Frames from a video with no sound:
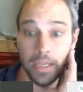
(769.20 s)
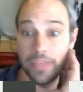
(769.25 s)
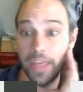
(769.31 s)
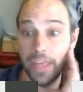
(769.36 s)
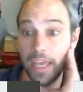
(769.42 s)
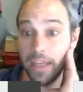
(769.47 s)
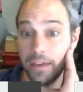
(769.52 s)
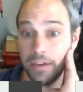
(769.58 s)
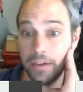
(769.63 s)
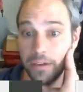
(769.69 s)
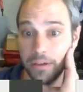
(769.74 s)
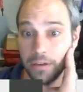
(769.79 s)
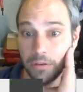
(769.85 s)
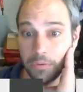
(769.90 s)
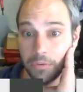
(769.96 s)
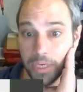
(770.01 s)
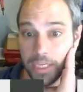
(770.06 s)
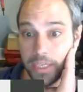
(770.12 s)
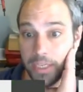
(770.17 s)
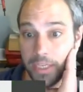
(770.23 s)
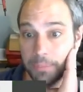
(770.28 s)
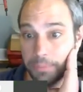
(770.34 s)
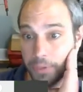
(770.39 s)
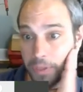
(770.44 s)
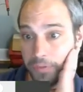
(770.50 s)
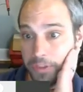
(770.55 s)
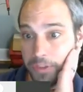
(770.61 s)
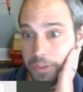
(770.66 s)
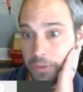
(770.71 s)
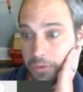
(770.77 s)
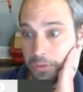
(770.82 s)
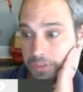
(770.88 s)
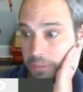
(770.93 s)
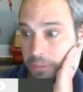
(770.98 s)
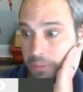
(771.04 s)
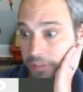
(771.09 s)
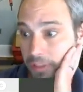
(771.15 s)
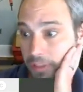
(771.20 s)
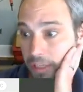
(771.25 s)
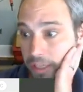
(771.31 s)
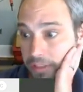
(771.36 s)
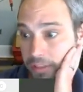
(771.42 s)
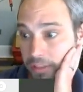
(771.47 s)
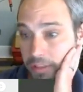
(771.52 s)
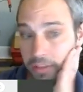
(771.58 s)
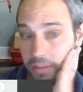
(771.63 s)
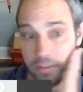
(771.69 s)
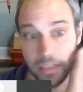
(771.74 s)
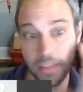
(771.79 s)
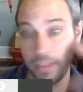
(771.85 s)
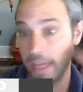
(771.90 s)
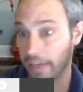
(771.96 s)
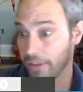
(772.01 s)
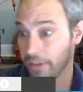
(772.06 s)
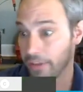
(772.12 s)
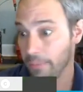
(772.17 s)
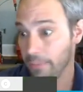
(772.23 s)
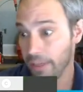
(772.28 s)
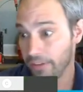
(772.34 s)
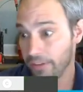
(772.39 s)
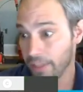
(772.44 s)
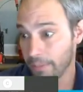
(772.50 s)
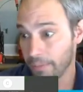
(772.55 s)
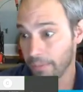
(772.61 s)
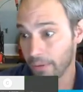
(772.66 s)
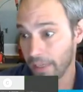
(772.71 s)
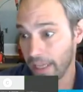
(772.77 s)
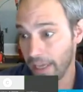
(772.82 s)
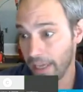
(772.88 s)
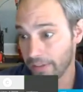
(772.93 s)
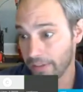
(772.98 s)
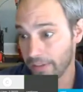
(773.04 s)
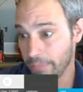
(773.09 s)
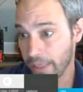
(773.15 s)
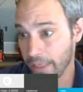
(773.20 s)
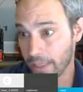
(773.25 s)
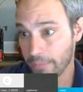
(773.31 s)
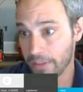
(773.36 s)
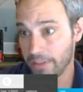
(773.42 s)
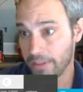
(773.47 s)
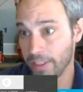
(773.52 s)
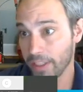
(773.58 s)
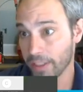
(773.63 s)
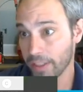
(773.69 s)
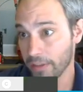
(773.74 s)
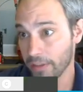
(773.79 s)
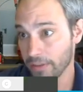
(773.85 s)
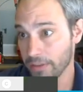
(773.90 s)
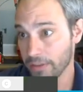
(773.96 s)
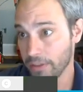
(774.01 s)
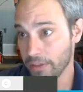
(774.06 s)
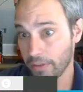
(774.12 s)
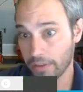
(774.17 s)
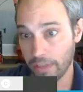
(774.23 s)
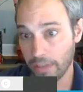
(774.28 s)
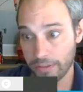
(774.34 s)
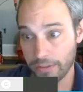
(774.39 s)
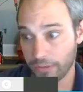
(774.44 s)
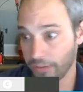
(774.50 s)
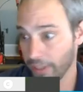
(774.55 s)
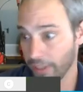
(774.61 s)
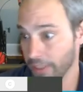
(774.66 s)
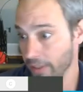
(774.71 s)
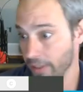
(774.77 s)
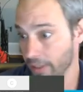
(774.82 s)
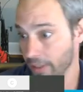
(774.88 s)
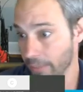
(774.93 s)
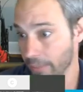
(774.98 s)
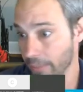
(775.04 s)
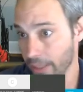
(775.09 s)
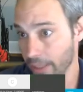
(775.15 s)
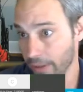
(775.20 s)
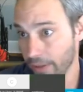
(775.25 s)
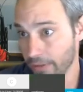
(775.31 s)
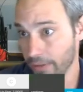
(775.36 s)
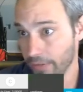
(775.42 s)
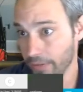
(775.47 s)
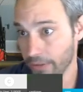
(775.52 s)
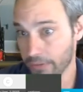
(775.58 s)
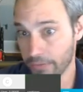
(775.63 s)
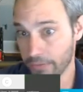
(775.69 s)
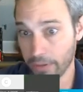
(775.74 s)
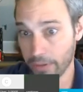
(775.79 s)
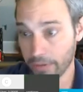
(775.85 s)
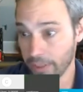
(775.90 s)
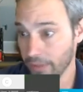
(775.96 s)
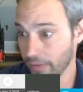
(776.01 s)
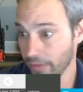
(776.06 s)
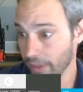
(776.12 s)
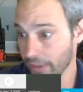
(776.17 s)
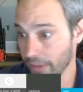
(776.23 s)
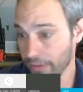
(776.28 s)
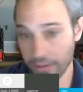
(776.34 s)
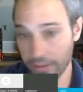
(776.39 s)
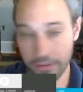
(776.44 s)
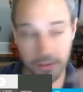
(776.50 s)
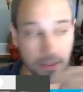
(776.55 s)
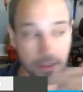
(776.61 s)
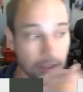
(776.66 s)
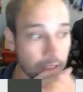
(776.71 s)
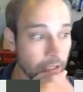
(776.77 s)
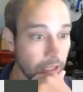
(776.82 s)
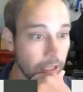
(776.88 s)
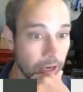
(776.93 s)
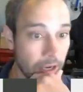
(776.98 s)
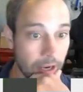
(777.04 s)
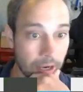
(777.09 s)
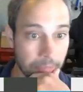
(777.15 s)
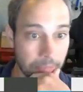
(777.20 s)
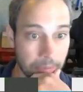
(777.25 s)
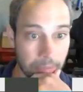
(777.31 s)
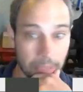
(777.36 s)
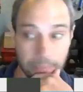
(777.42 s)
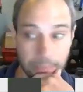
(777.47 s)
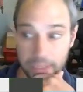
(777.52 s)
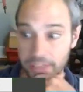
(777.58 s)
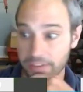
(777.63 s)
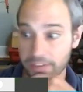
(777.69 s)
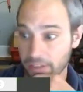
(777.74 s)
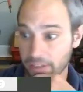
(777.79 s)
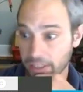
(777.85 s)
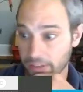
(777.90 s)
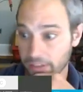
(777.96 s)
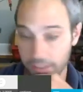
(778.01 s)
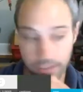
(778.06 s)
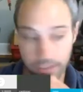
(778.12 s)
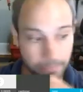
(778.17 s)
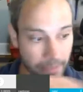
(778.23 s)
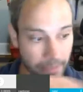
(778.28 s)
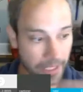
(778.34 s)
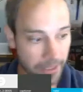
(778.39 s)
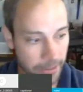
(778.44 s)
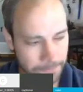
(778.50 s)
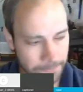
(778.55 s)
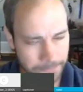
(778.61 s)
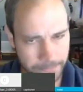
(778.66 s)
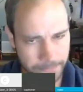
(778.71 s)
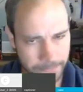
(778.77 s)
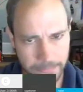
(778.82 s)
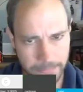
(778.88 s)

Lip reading: And then we're going to improve the tools that we've selected. That could be as simple as better materials, so there's less friction in the bearings if there's rotary devices. It might be insulating things better,